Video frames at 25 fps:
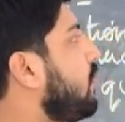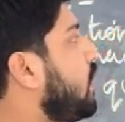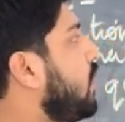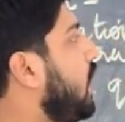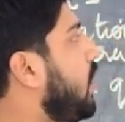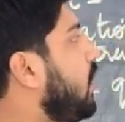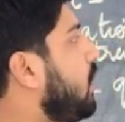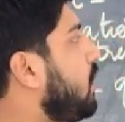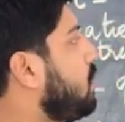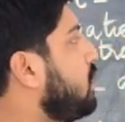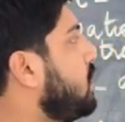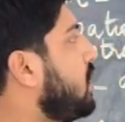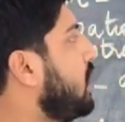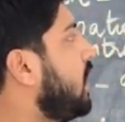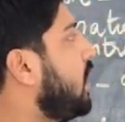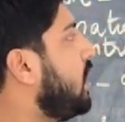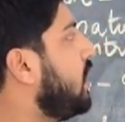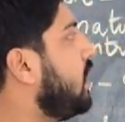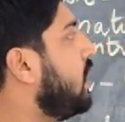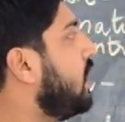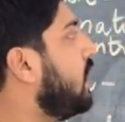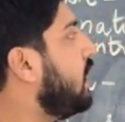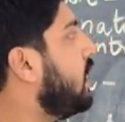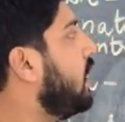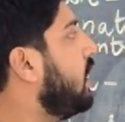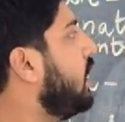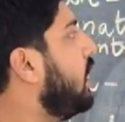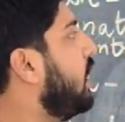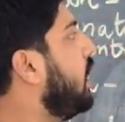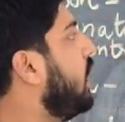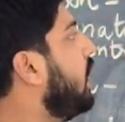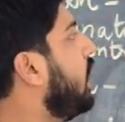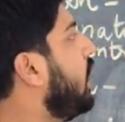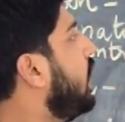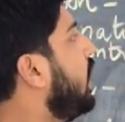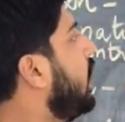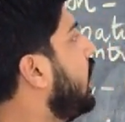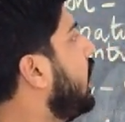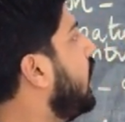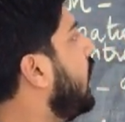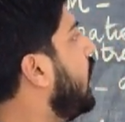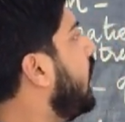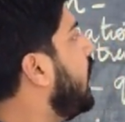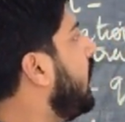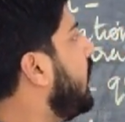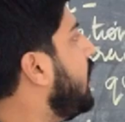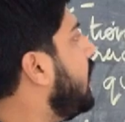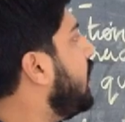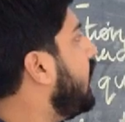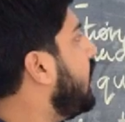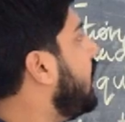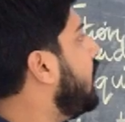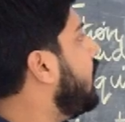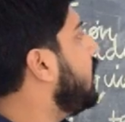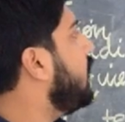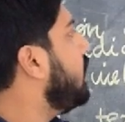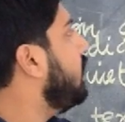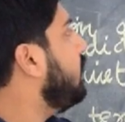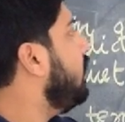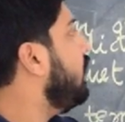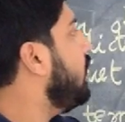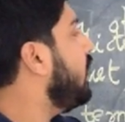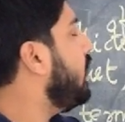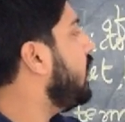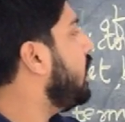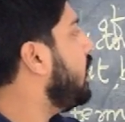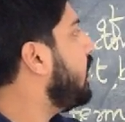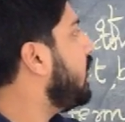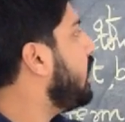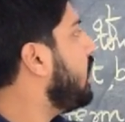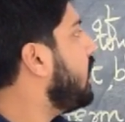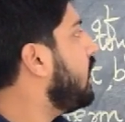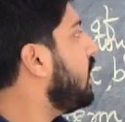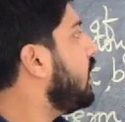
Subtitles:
Understand? And another one.